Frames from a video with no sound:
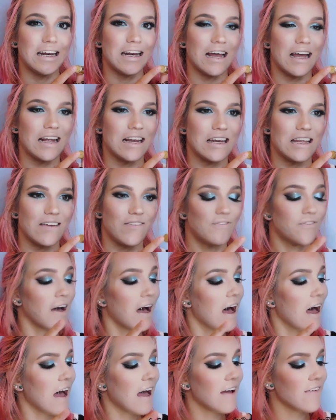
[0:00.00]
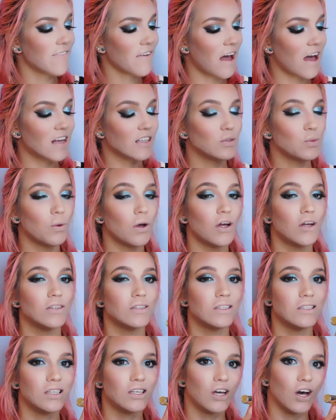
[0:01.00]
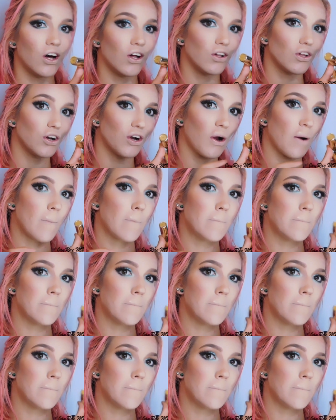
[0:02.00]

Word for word: ninety-five as well as the color